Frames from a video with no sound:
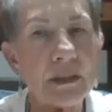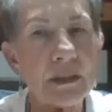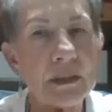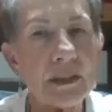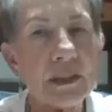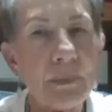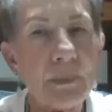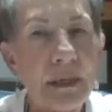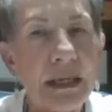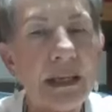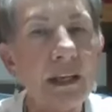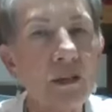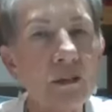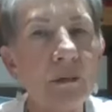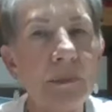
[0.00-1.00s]

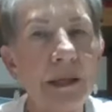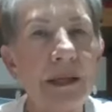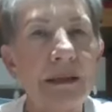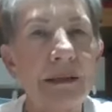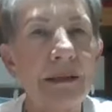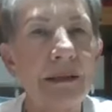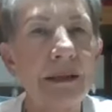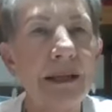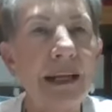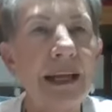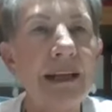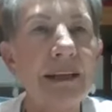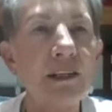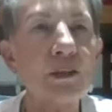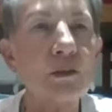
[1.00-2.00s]
speaking to me
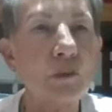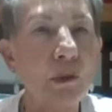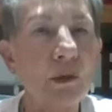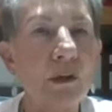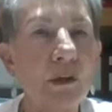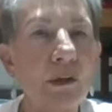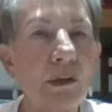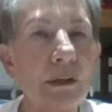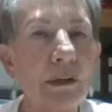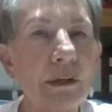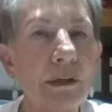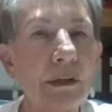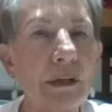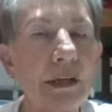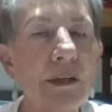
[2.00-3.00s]
in this work,
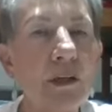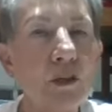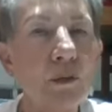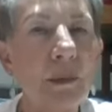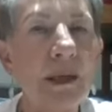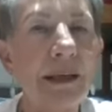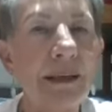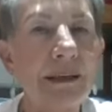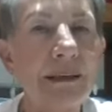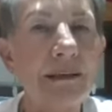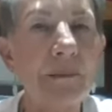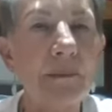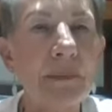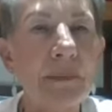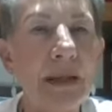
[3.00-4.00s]
in this week,
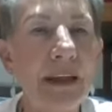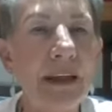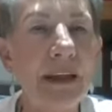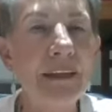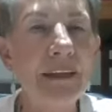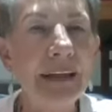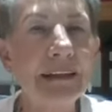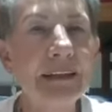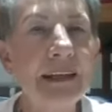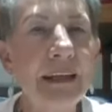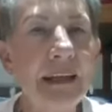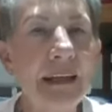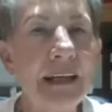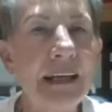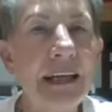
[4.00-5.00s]
that
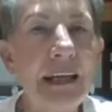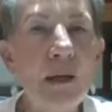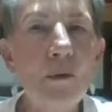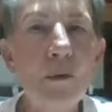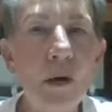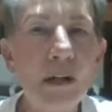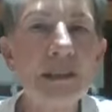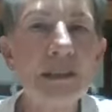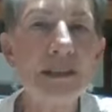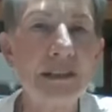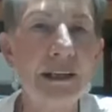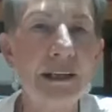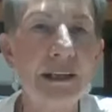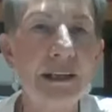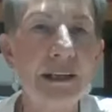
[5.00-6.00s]
he
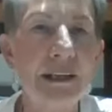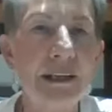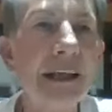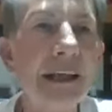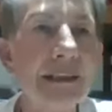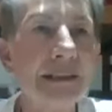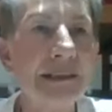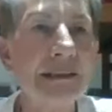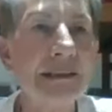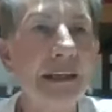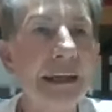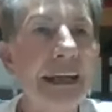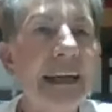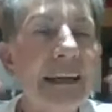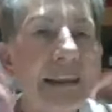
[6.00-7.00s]
wants us
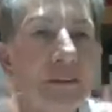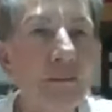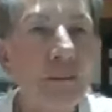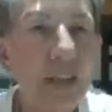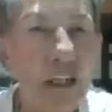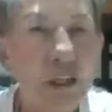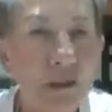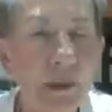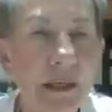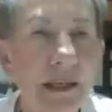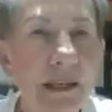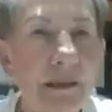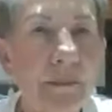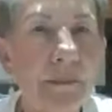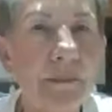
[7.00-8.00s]

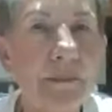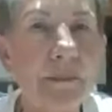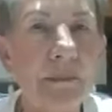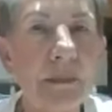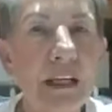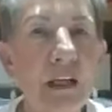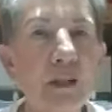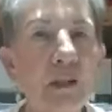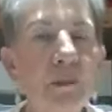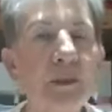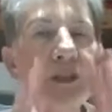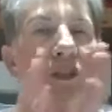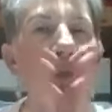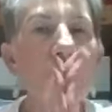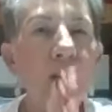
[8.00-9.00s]
individually to
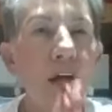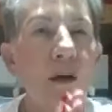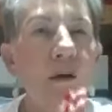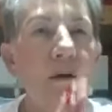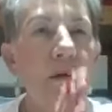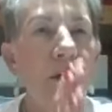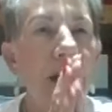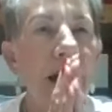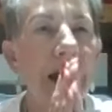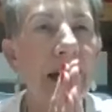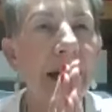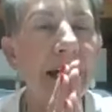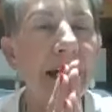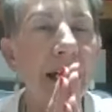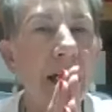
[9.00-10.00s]
be so
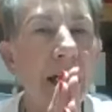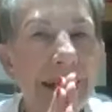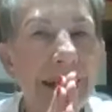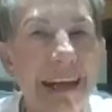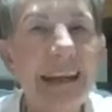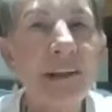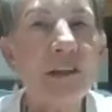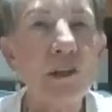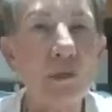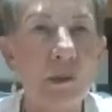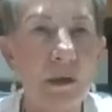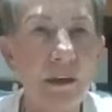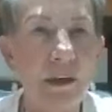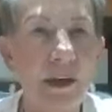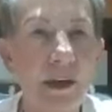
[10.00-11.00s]
connected
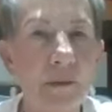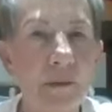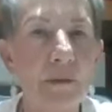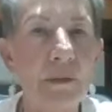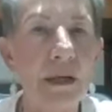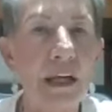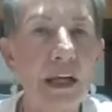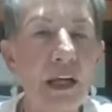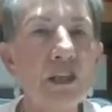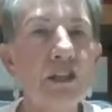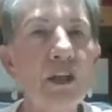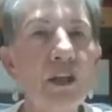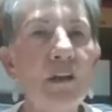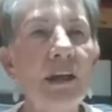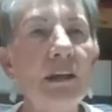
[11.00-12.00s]
with him
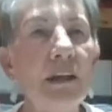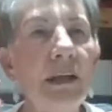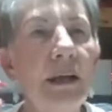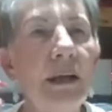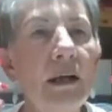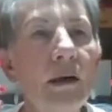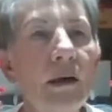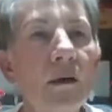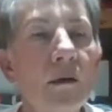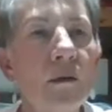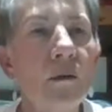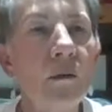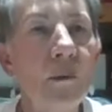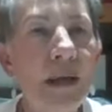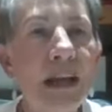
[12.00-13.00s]
so that
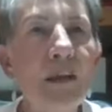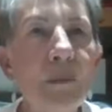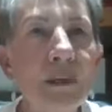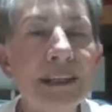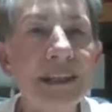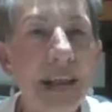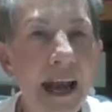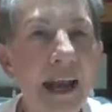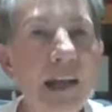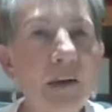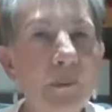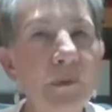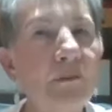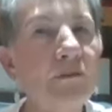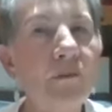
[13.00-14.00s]
when we
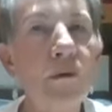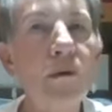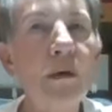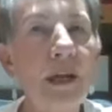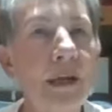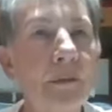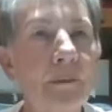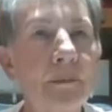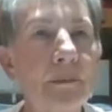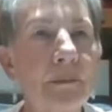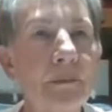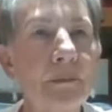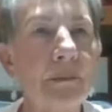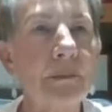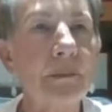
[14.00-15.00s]
stand before him,
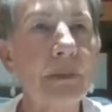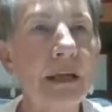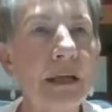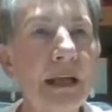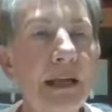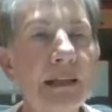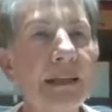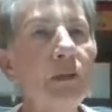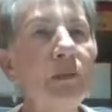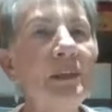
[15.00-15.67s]
that we